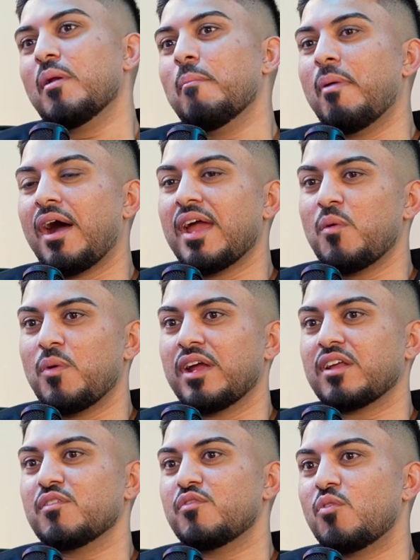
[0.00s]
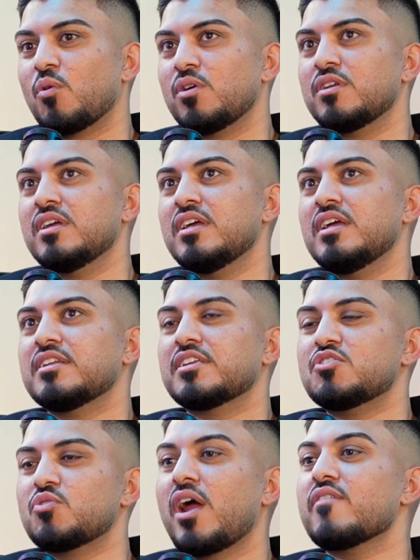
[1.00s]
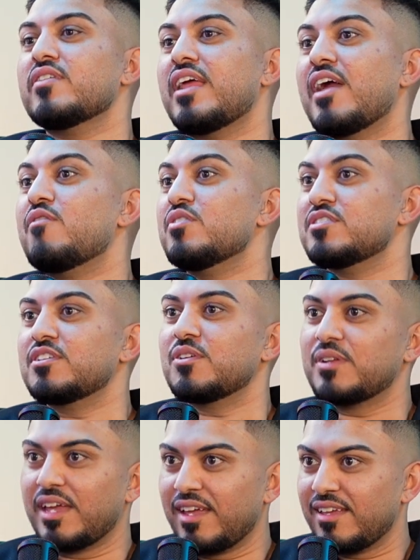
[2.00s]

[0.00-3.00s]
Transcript: to buy it when I can afford to drive it every single day.